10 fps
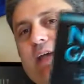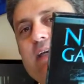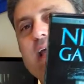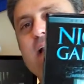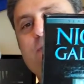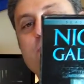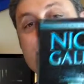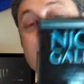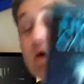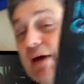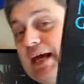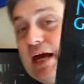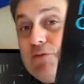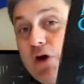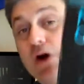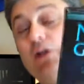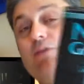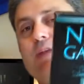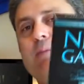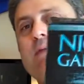Night Galleries. So now I have all
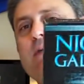of them.